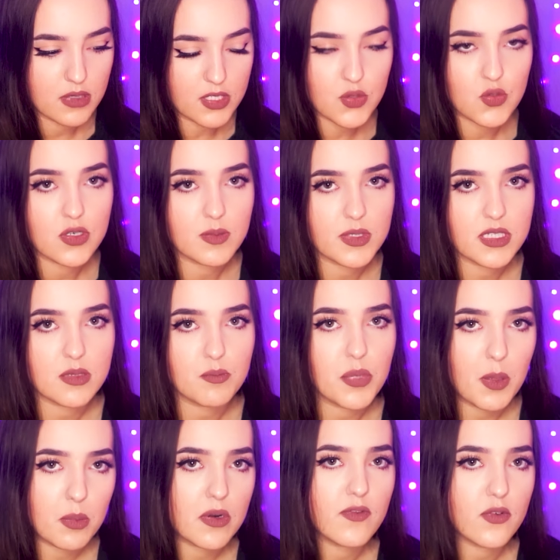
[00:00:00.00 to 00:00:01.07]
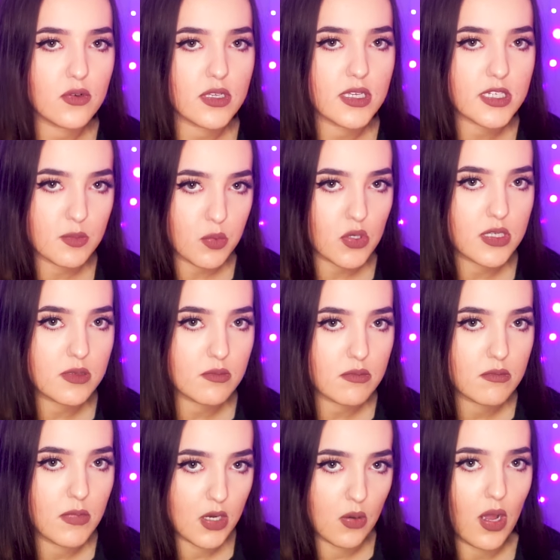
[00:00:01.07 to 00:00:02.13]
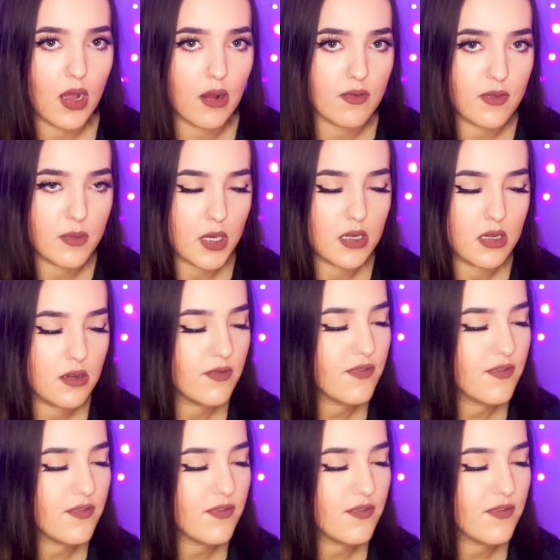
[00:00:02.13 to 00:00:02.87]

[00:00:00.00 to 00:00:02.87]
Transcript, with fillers: that's already been, people have already exploited mental health from it.